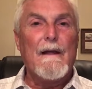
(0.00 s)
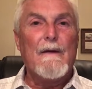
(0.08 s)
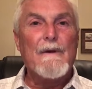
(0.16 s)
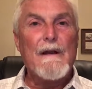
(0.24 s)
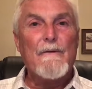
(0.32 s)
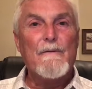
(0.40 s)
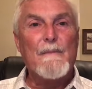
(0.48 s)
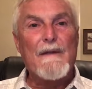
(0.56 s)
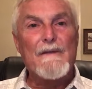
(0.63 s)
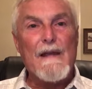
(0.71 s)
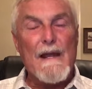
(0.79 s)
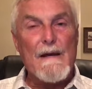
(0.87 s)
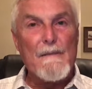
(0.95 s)
And we know about
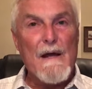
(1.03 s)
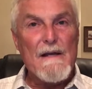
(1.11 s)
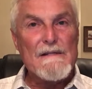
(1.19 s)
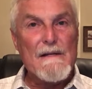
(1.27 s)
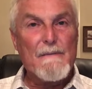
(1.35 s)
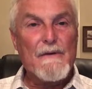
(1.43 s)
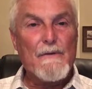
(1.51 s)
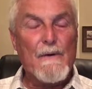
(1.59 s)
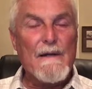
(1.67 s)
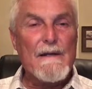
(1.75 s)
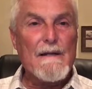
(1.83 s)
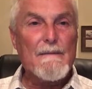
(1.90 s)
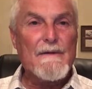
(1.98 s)
the animosity
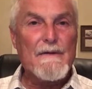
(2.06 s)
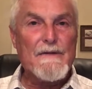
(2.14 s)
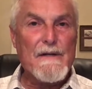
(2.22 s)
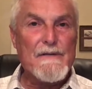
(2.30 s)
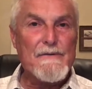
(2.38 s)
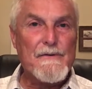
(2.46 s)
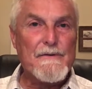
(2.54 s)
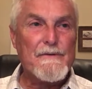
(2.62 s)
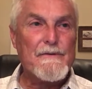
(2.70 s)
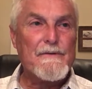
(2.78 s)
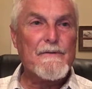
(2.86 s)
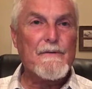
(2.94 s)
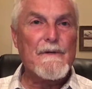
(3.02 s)
between them and the
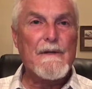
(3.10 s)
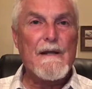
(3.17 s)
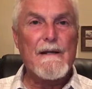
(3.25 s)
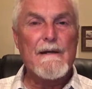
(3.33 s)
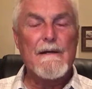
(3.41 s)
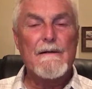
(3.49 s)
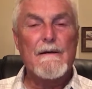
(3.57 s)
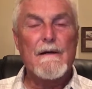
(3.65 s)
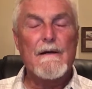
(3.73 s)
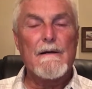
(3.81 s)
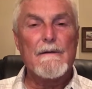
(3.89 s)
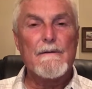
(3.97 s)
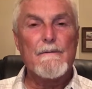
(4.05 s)
tensions when they
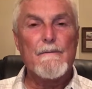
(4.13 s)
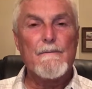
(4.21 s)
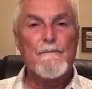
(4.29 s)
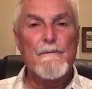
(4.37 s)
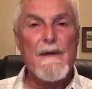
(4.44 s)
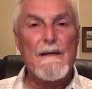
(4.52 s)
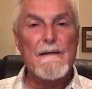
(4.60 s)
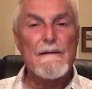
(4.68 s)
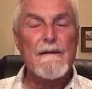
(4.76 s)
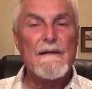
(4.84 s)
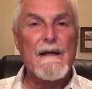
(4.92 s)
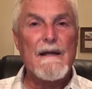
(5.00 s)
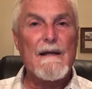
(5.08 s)
met
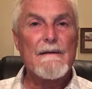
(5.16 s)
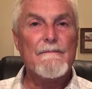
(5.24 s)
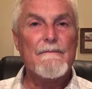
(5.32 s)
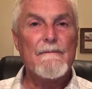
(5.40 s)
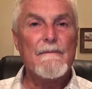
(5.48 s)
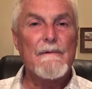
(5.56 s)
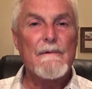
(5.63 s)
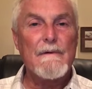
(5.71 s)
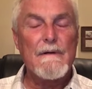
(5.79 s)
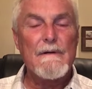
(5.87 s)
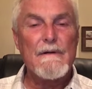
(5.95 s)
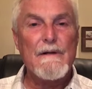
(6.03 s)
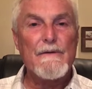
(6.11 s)
again
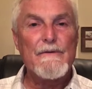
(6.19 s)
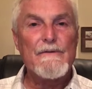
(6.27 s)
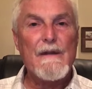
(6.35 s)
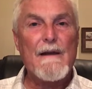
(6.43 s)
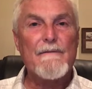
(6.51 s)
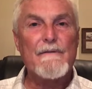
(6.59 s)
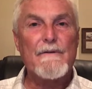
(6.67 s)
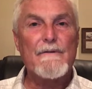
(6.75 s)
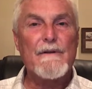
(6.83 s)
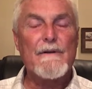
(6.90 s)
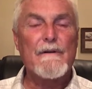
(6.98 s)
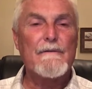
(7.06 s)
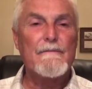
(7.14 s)
years after
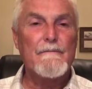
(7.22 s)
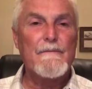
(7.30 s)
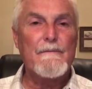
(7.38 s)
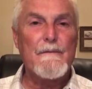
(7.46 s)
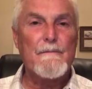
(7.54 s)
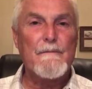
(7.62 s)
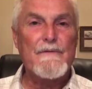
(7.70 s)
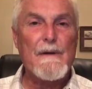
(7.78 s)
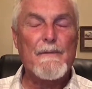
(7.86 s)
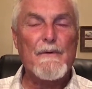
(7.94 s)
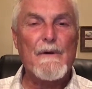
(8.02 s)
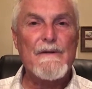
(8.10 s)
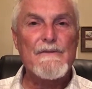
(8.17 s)
their
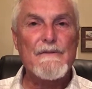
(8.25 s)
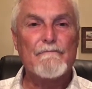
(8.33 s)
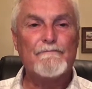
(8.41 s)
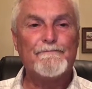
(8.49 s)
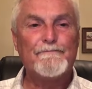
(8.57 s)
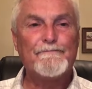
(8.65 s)
separation.